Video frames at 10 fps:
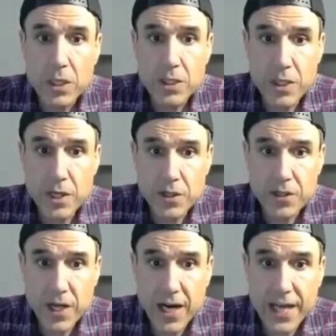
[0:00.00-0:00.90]
Here's an
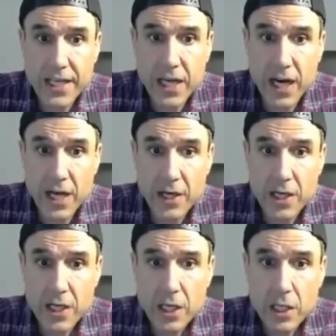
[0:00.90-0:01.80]
icon.
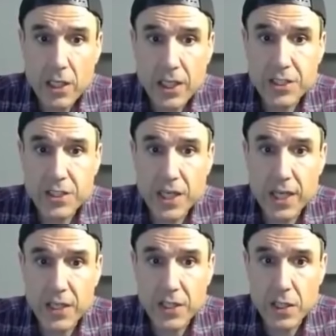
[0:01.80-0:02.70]
Let's see.